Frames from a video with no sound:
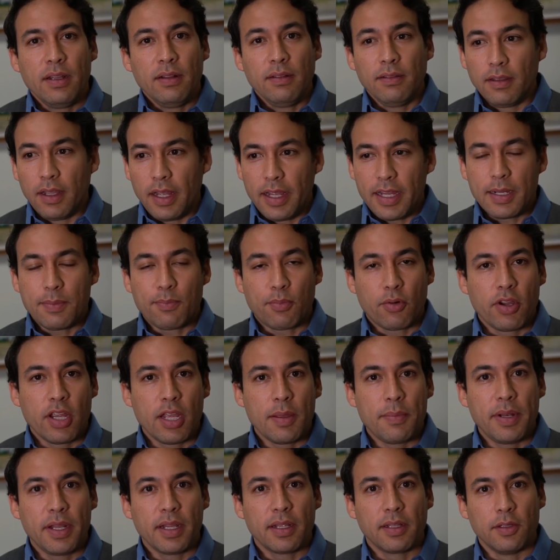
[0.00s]
like
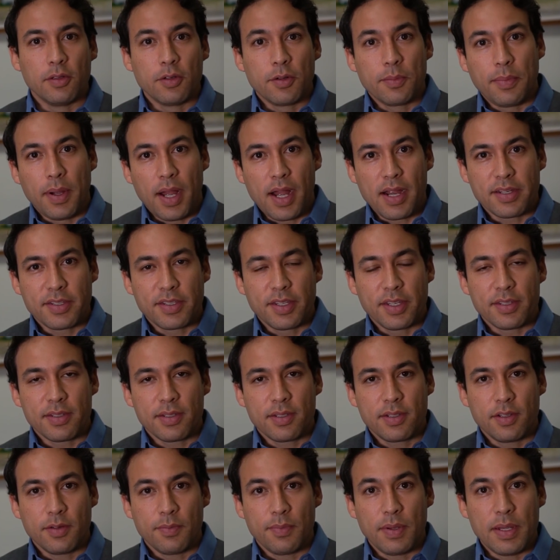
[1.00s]
prohibiting loot boxes to